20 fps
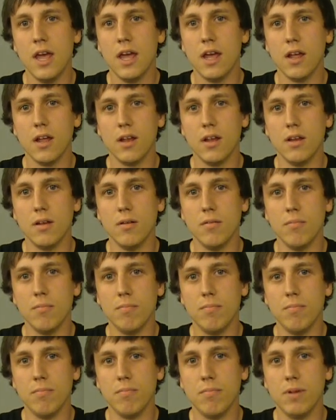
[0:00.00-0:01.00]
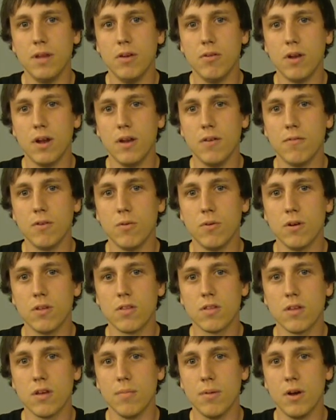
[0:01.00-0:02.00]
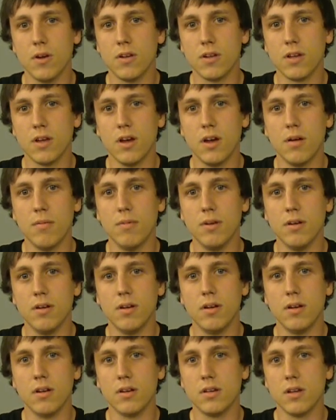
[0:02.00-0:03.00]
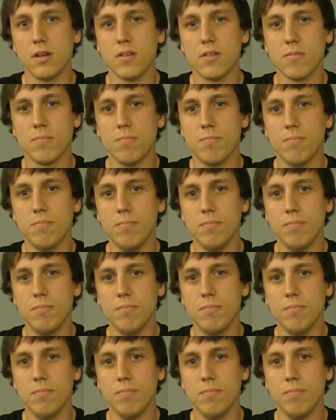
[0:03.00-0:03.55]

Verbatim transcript: and be ready for what's about to come and just